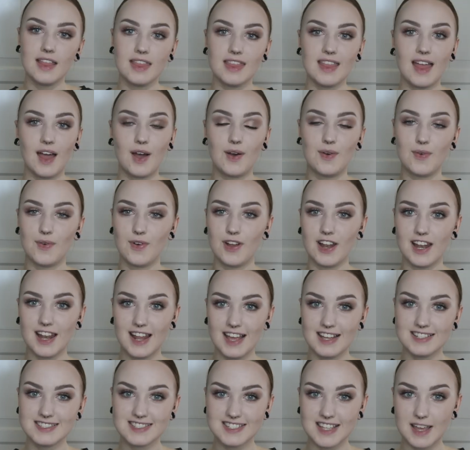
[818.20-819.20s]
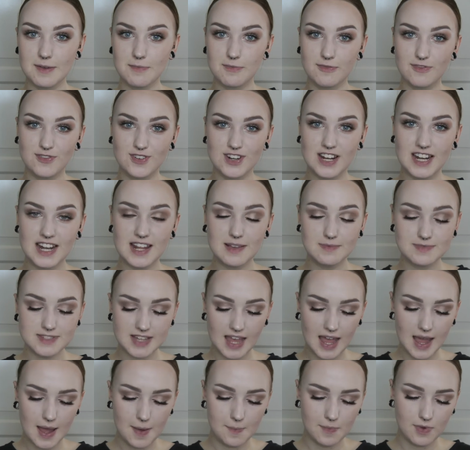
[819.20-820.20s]
Now, last step for the
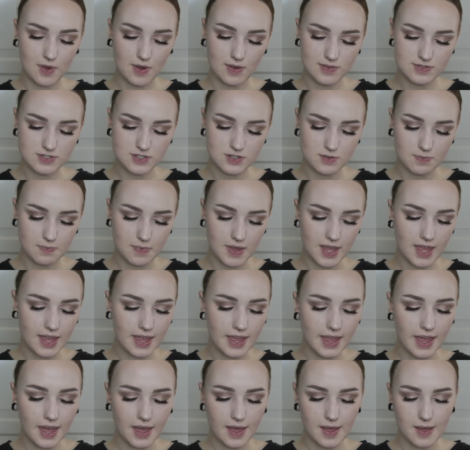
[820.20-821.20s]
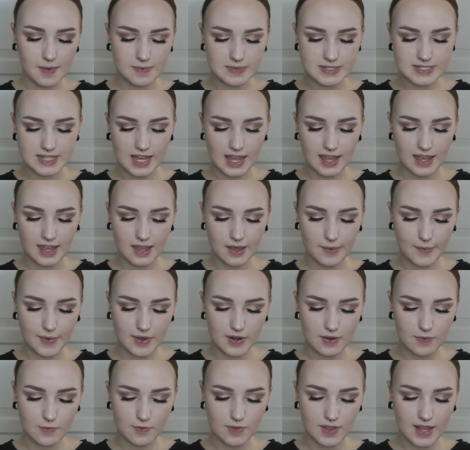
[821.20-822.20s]
lips, I'm going to be taking
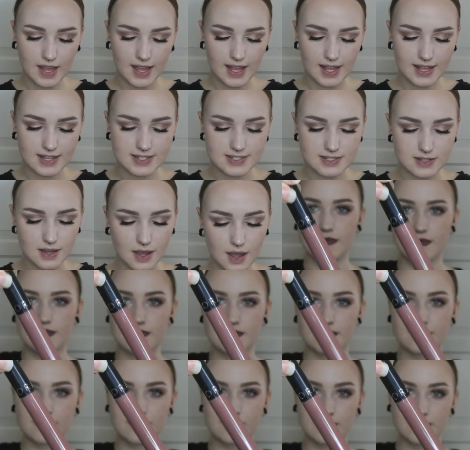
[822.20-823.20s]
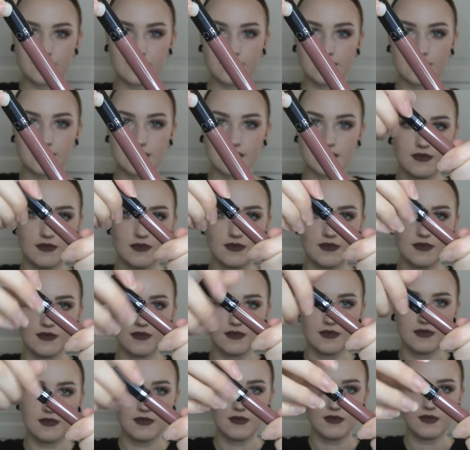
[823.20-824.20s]
one of these cream lip
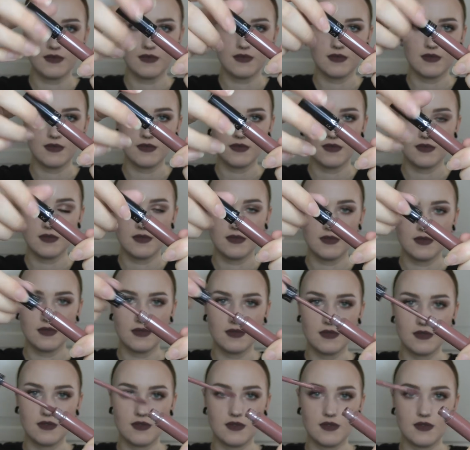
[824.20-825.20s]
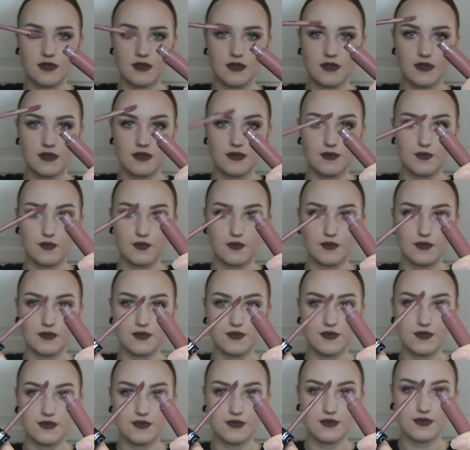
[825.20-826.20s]
stains by Sephora. My dad got me
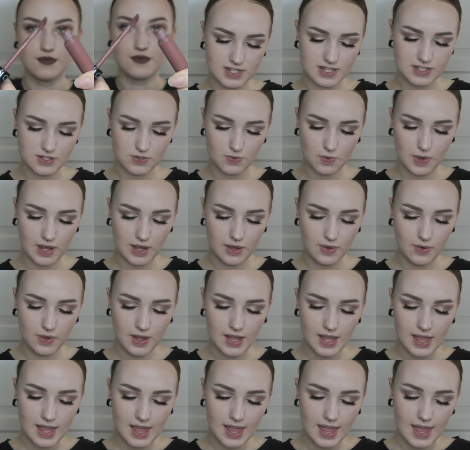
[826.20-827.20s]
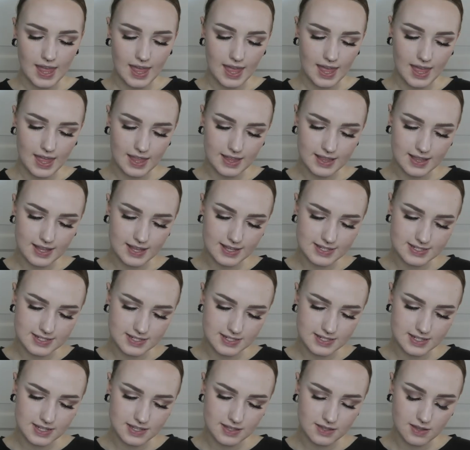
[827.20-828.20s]
these ones as well. And this
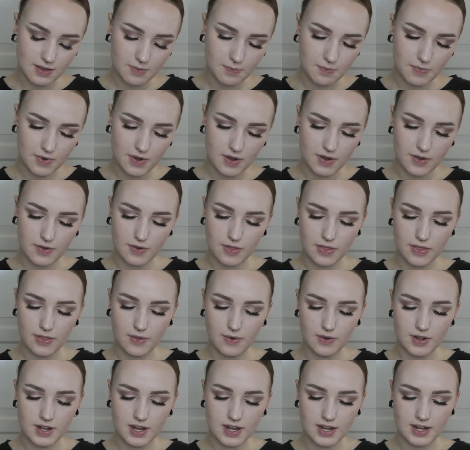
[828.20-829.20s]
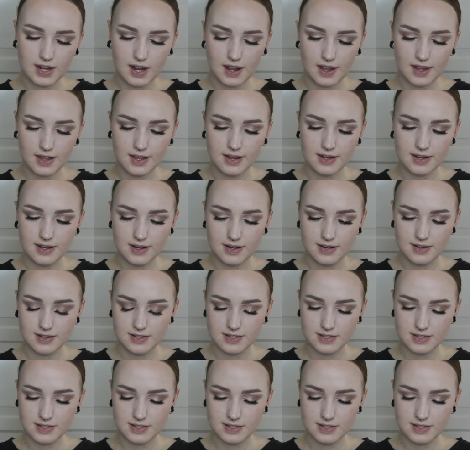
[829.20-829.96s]
is in number 39.